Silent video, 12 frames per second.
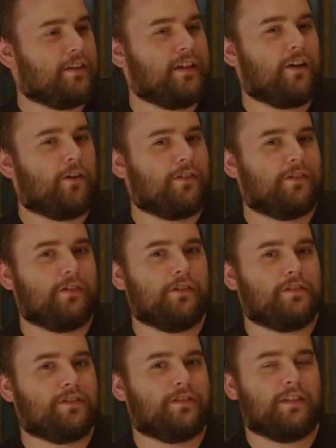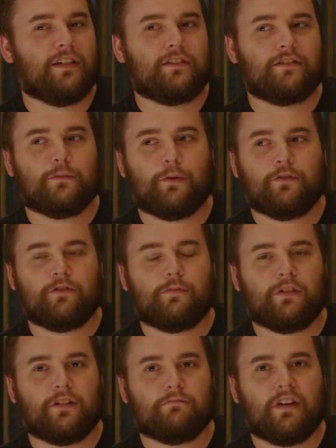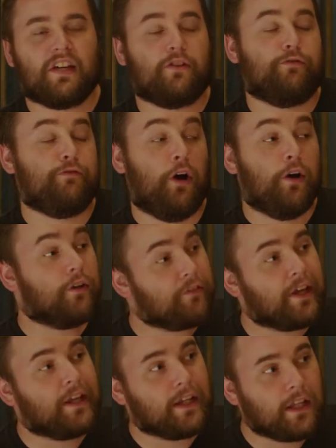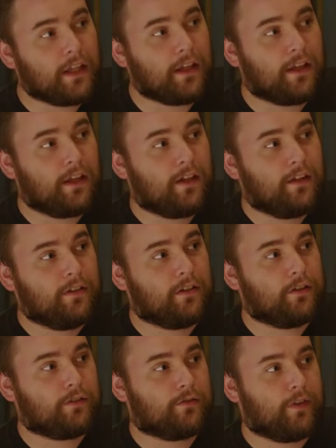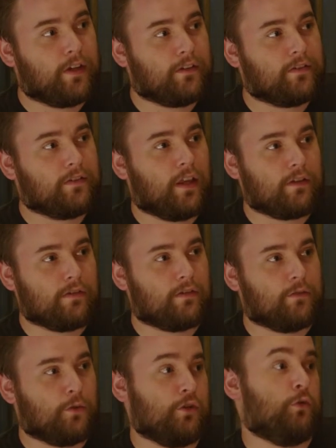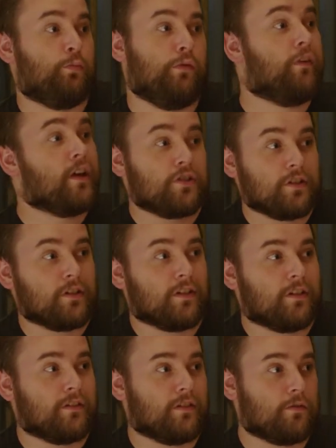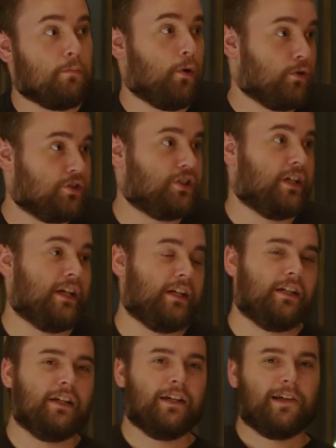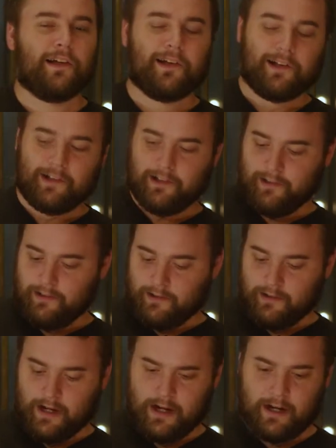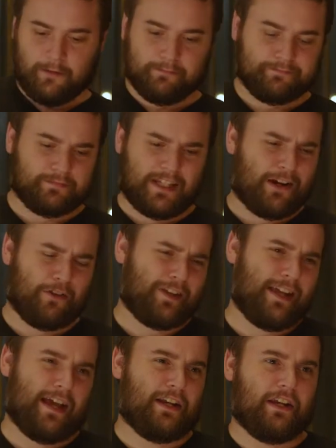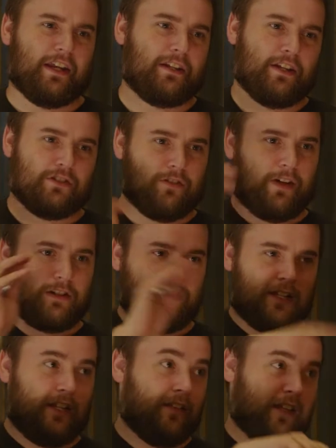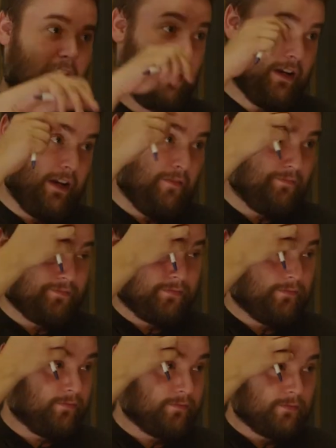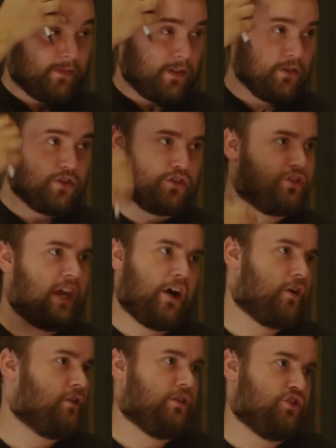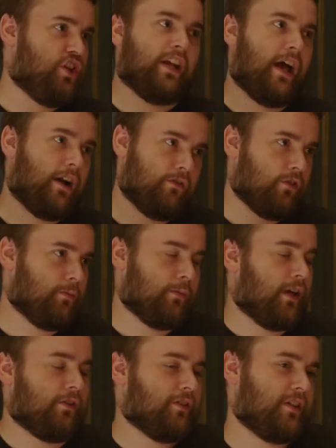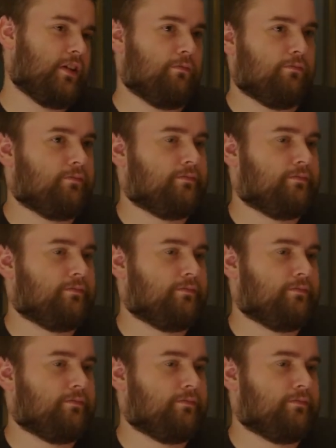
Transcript: think also it's supposed to be him making fun of Andy to his face and like, this is what your profession is. It's bullshit. And I don't think he had any intention of actually killing Andy, just scaring the shit out of him. I don't think he